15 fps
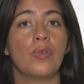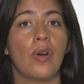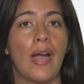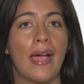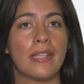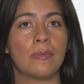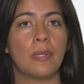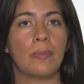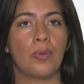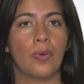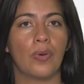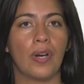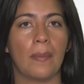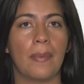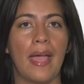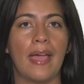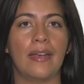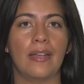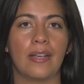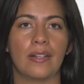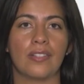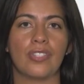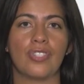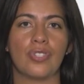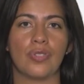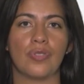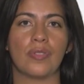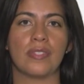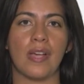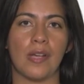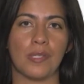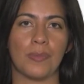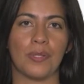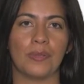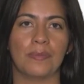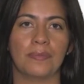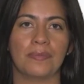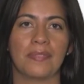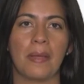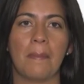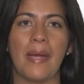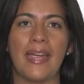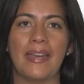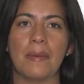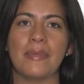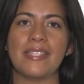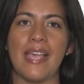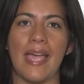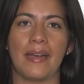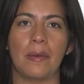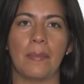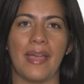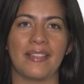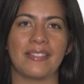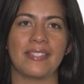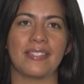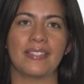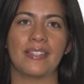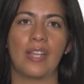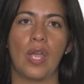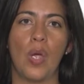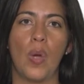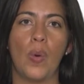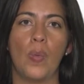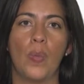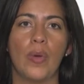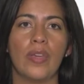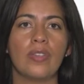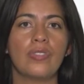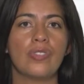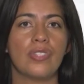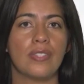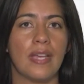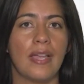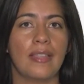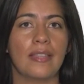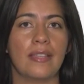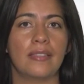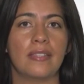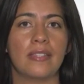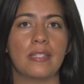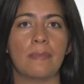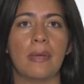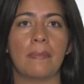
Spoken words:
our asthma program at Nicholas Children's Hospital. My name is Anna Bandon. We understand that this may